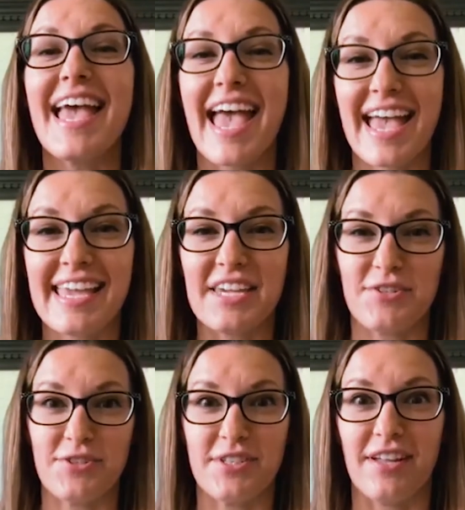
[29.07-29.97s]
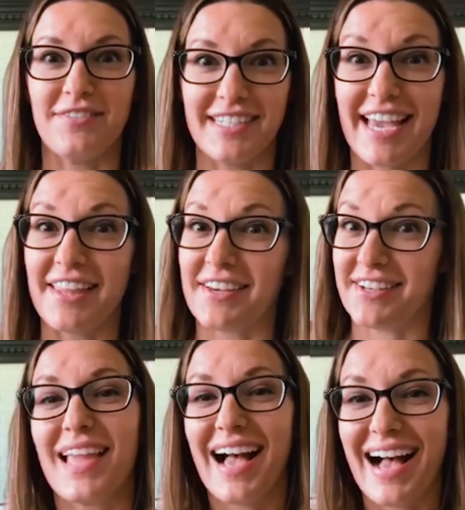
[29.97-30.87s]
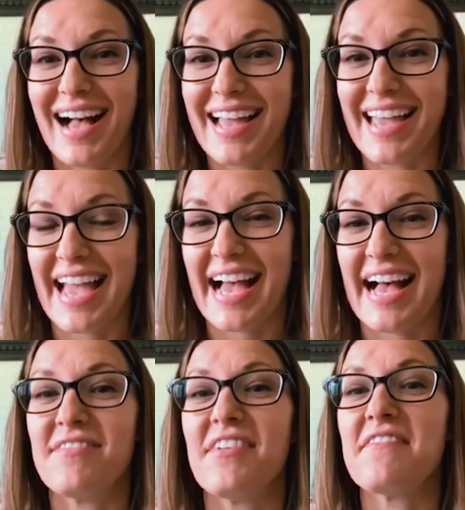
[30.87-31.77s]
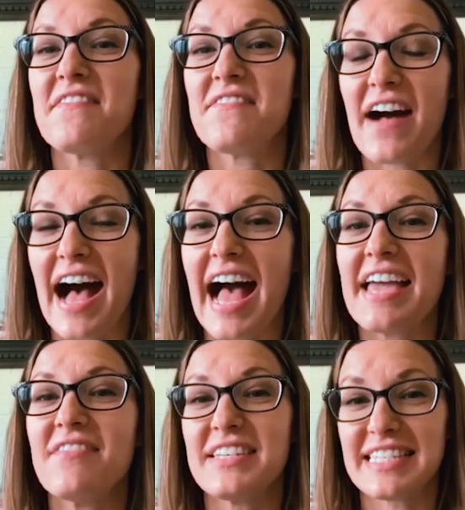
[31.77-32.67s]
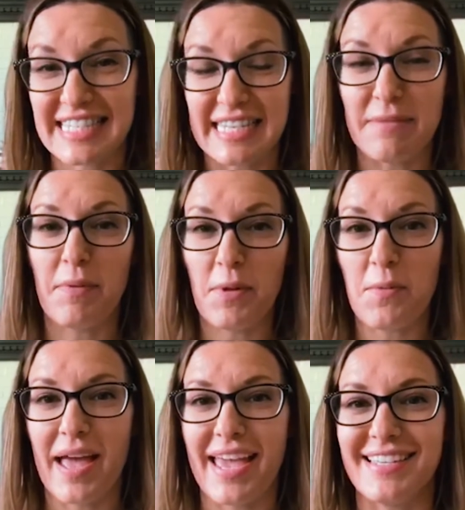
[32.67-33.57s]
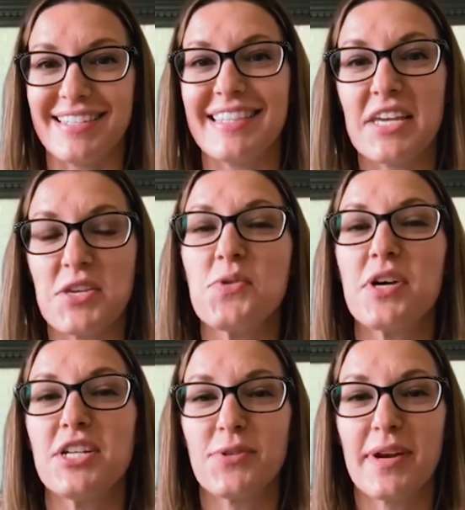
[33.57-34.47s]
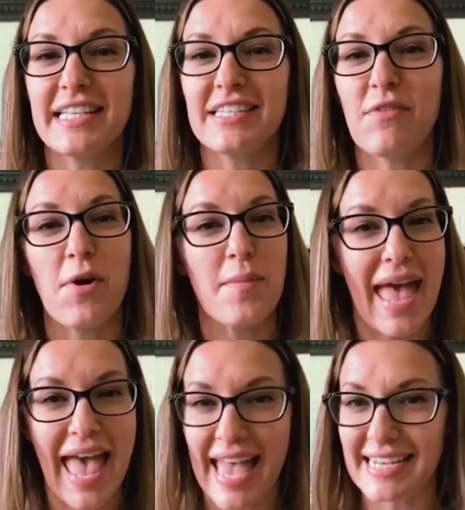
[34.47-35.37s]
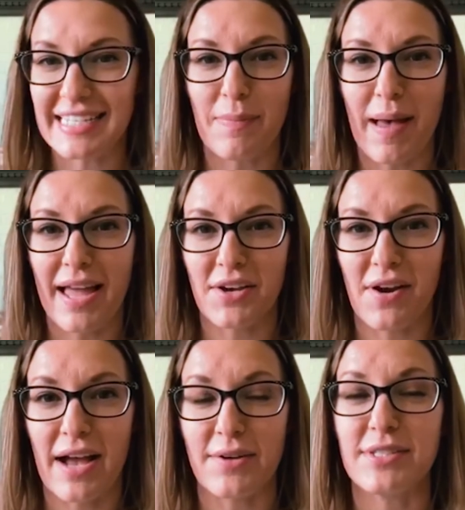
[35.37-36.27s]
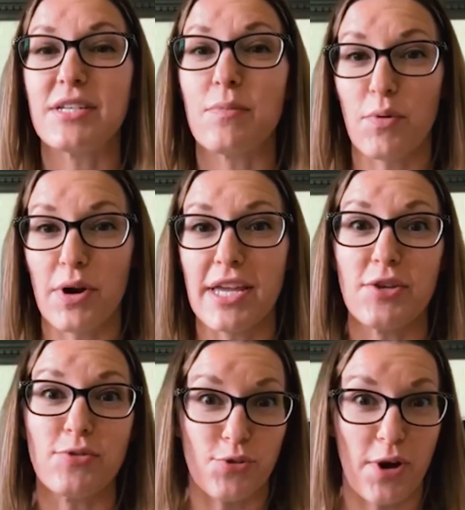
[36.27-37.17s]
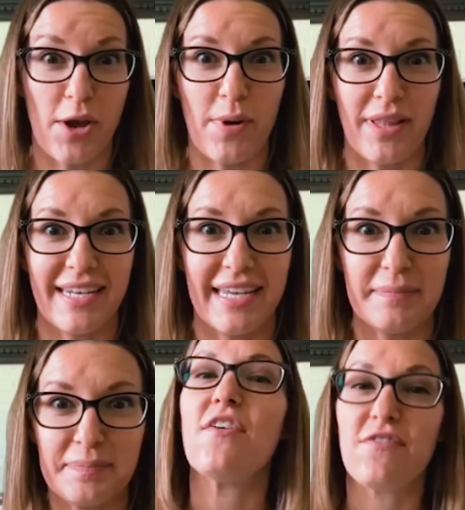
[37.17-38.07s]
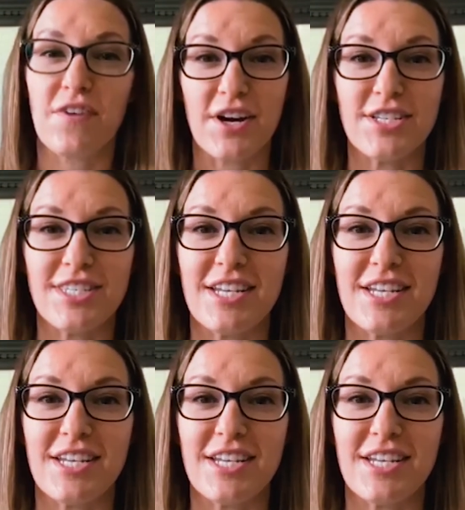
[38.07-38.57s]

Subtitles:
and get yourself together. I have 5 simple ways that you can transform any spot in your house to bring you tranquility. First,